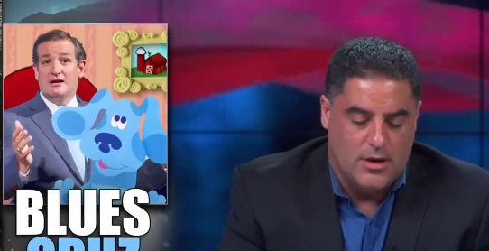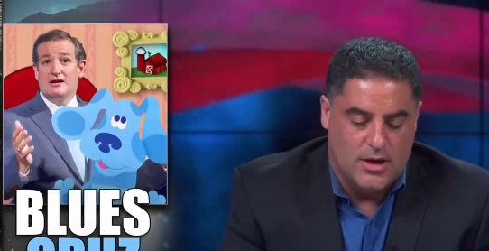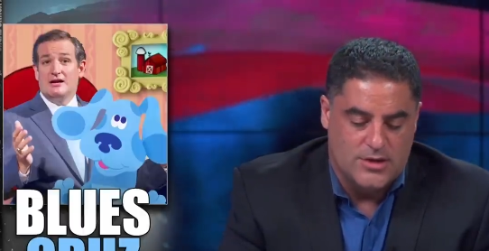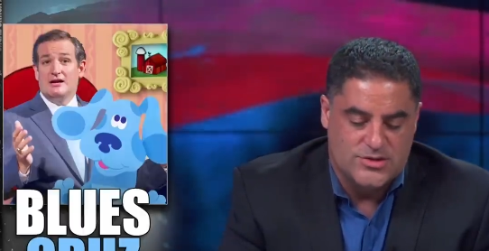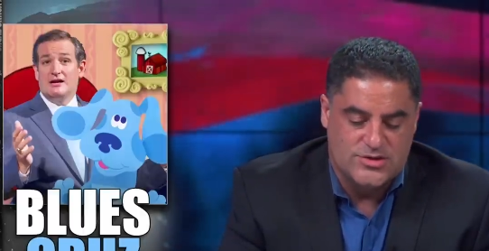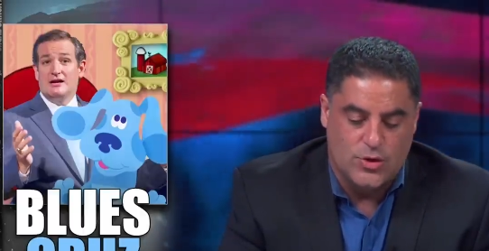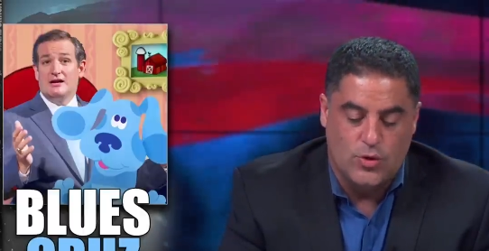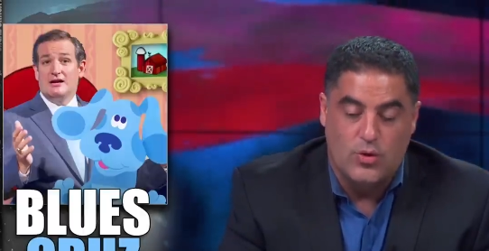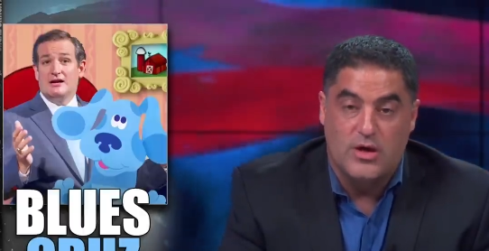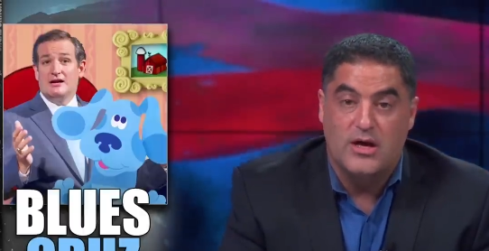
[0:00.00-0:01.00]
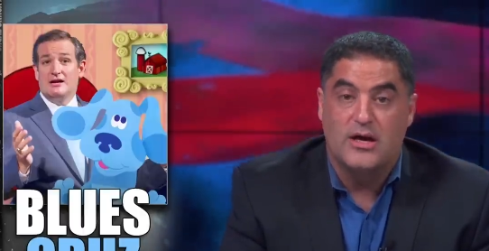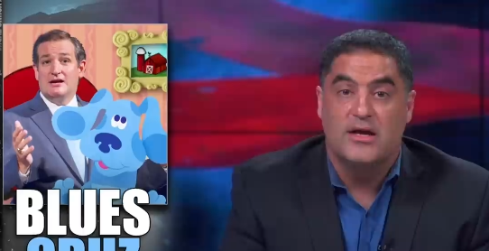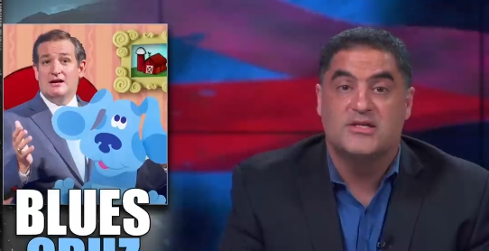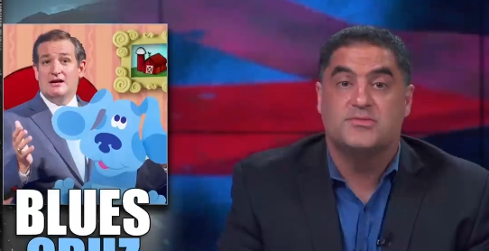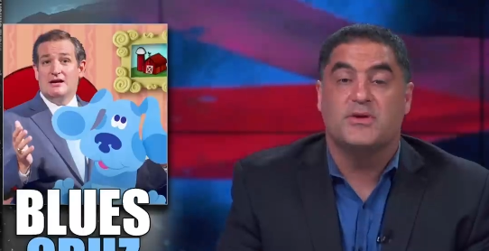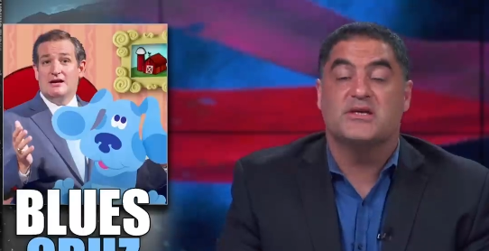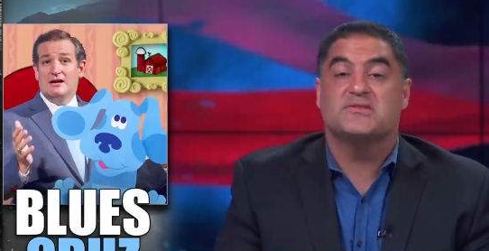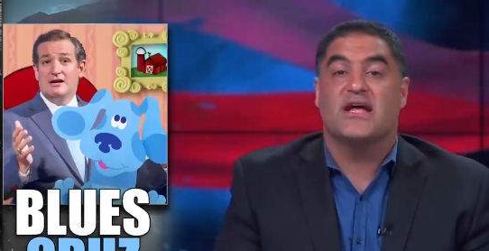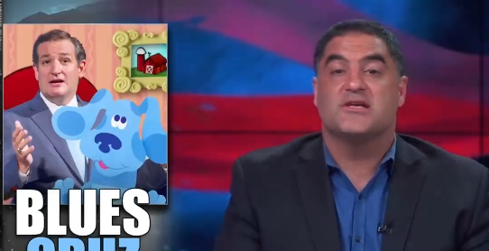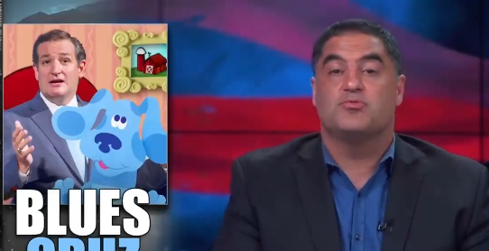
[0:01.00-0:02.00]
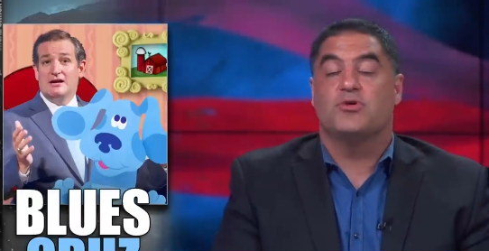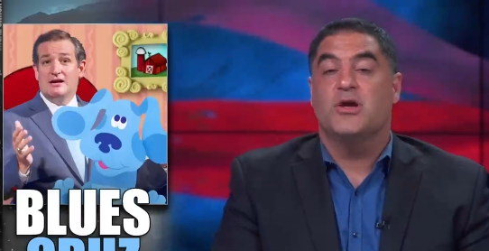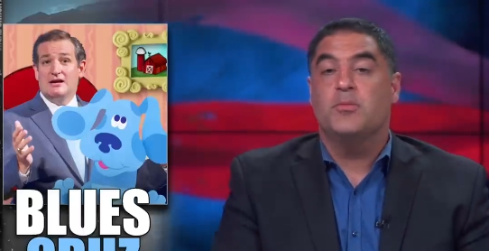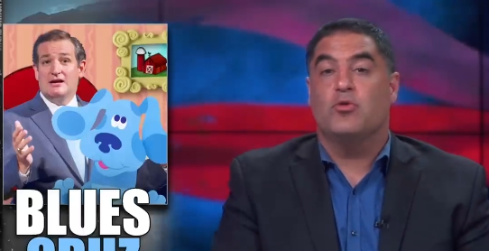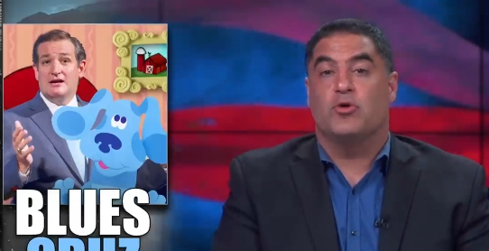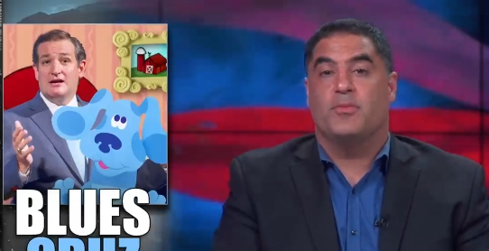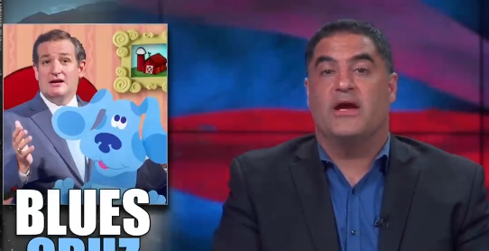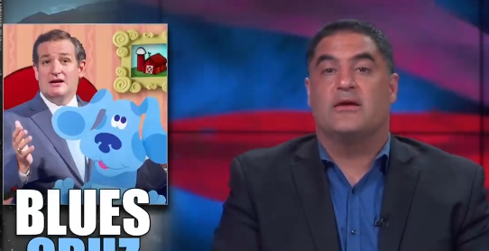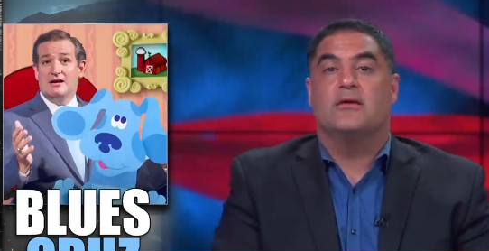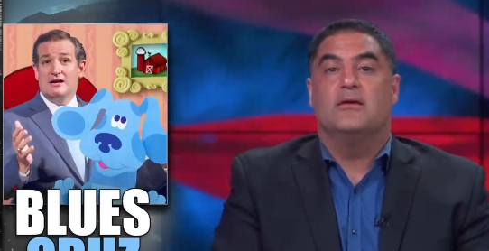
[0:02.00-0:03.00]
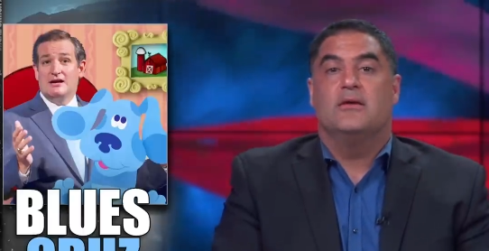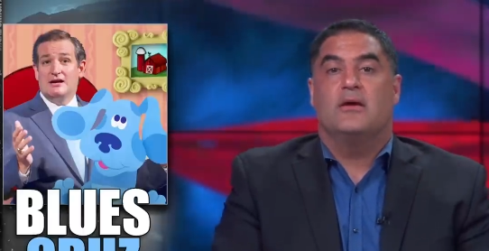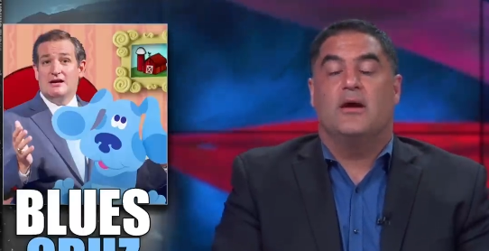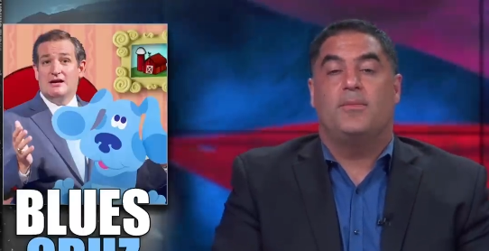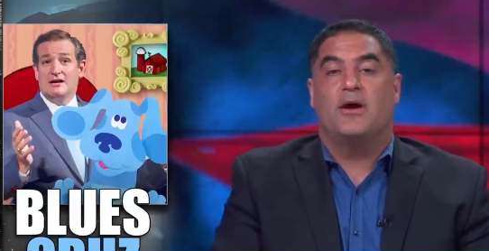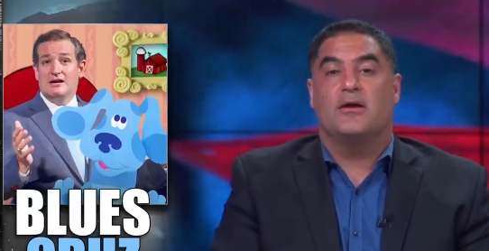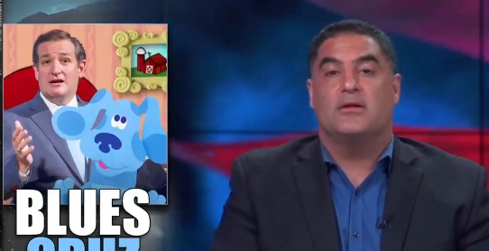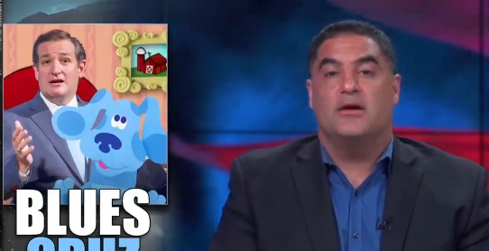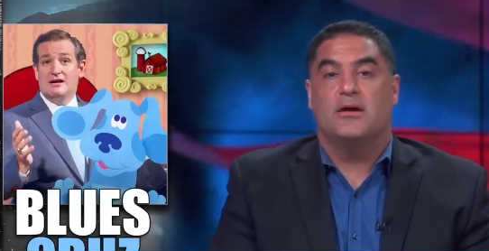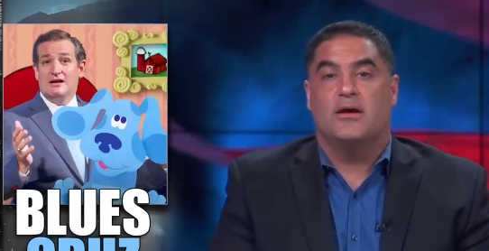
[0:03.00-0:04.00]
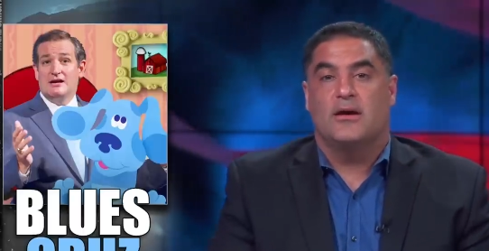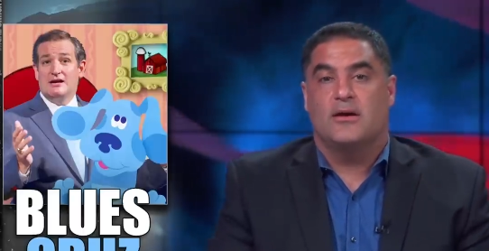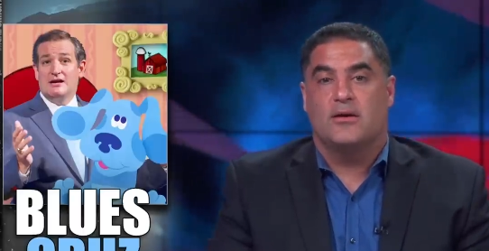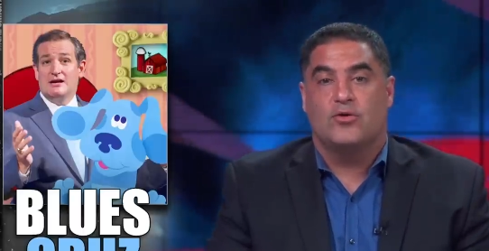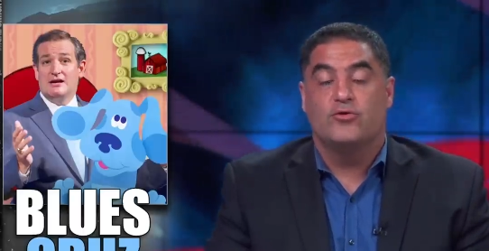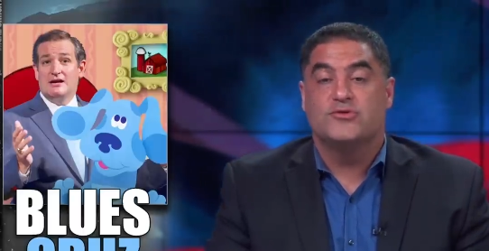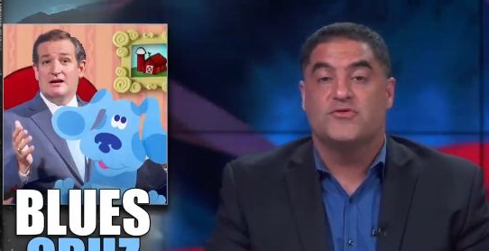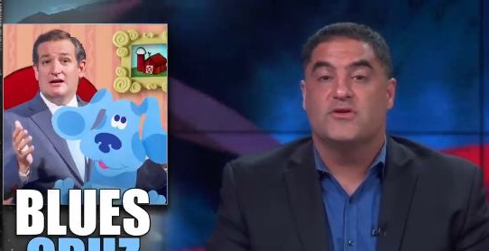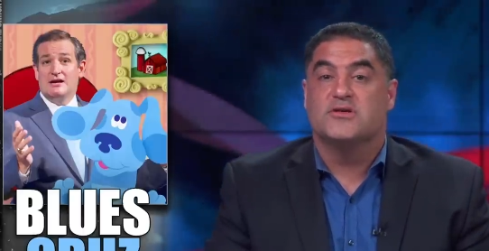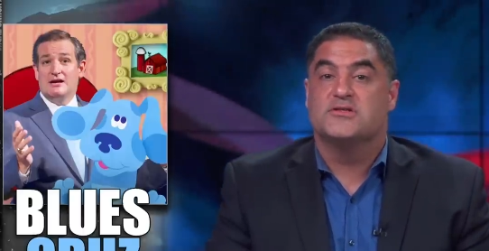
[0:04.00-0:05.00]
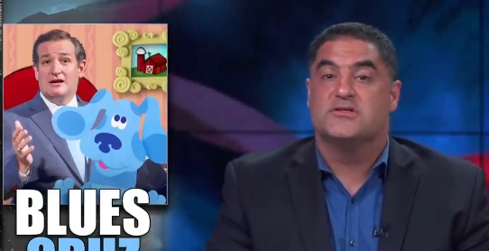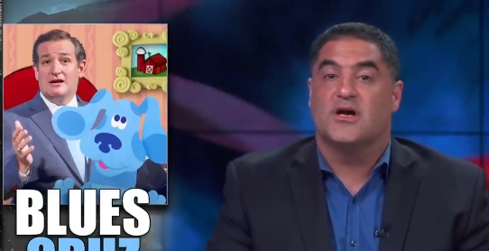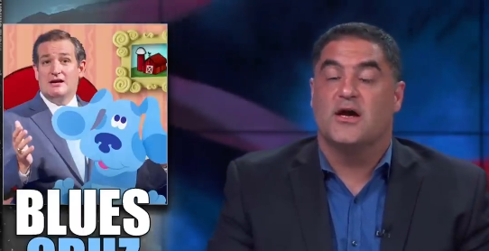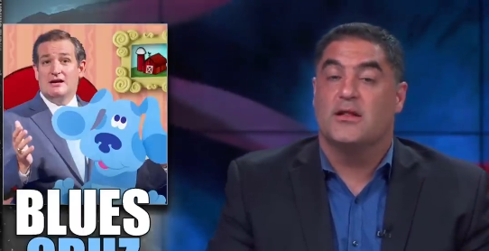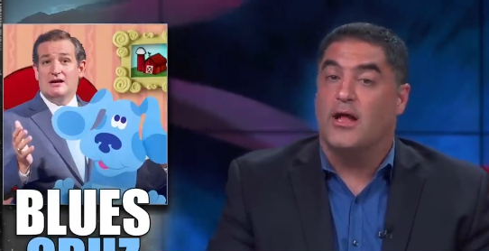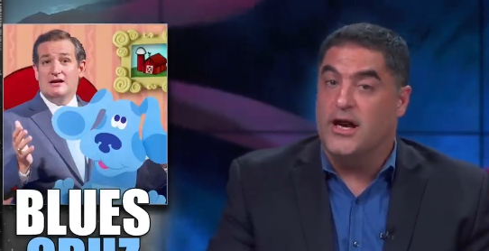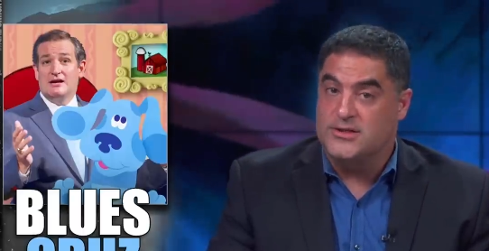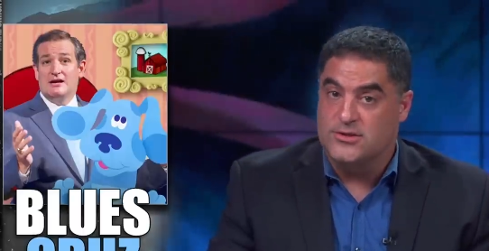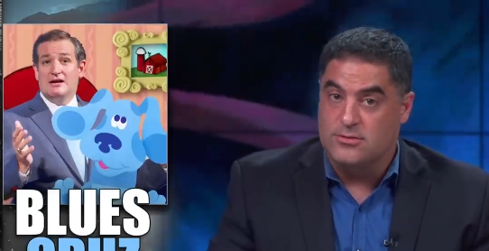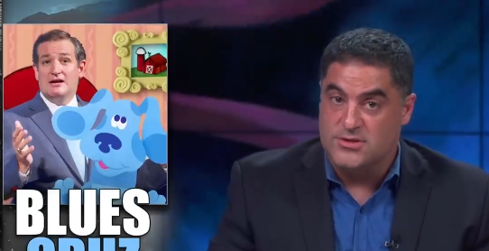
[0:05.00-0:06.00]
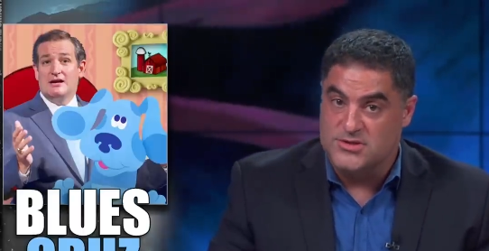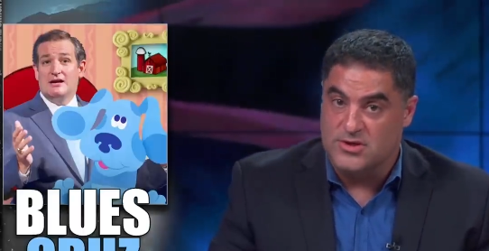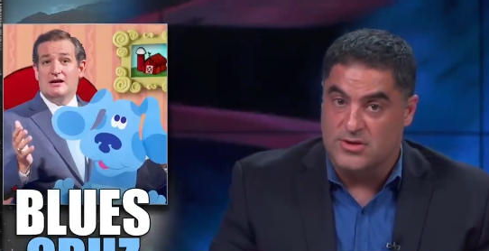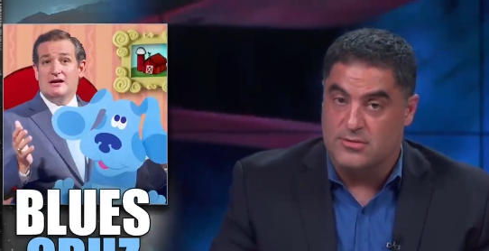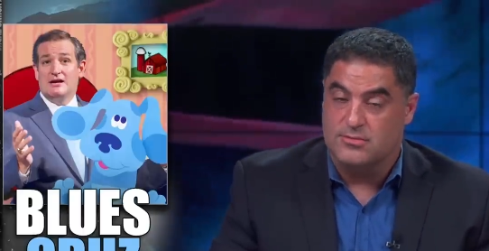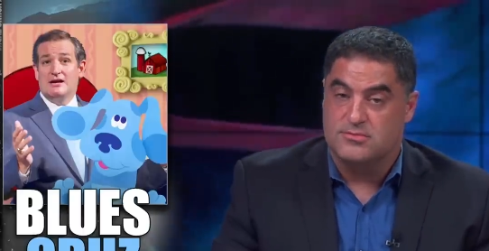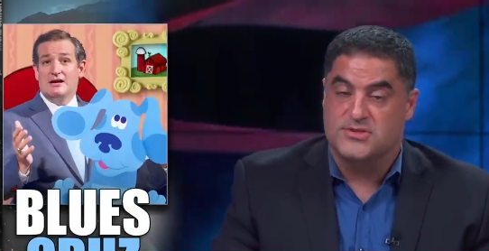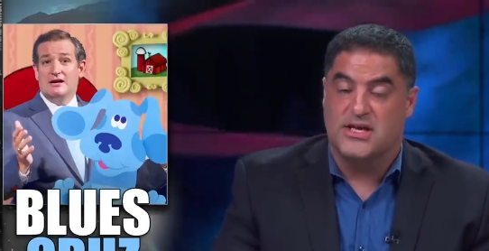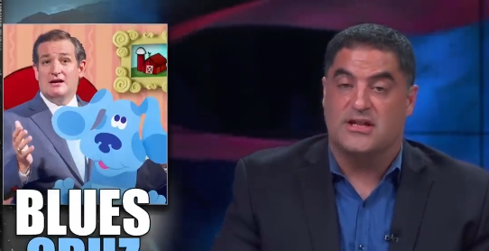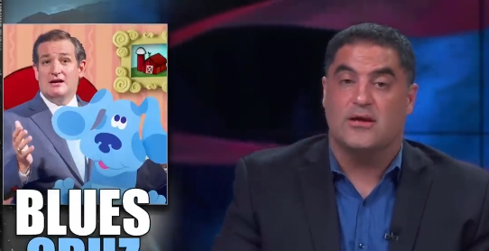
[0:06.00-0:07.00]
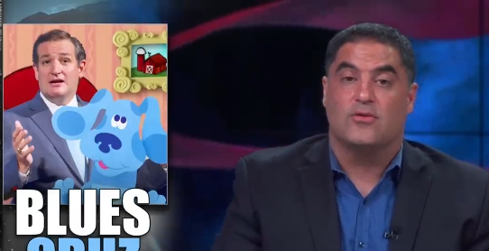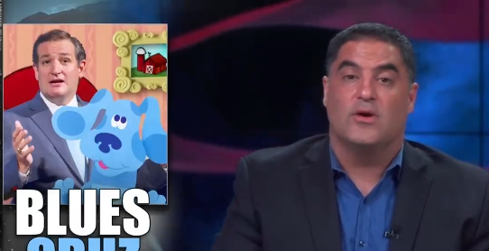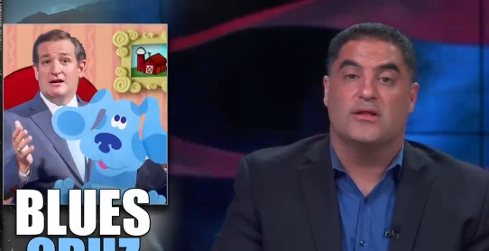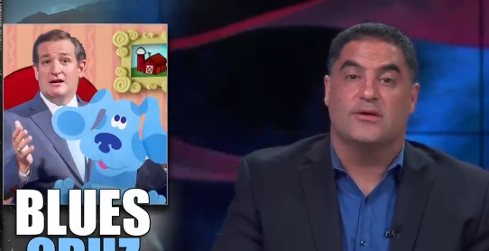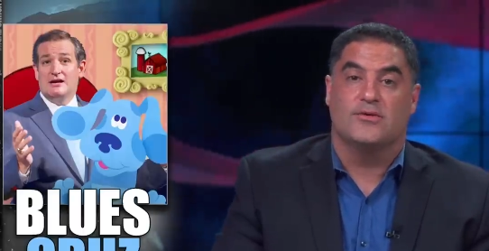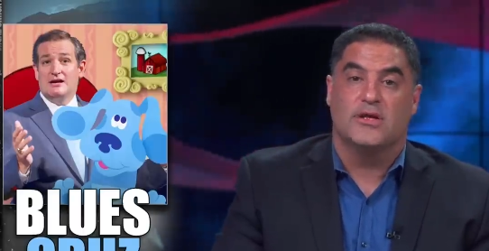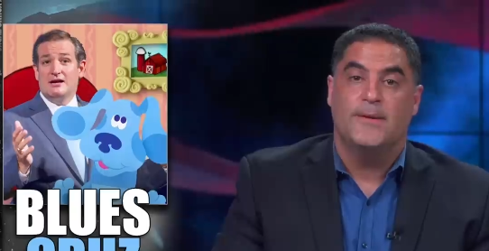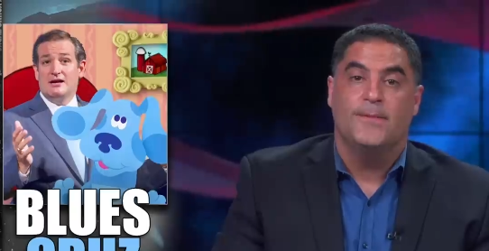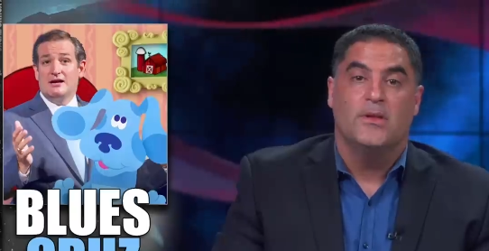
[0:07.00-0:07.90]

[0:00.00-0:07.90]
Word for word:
Speaker 1: Uh, so it's because of the Export-Import Bank. Apparently, uh, Cruz feels uh, lied to. He's going to say that quite literally.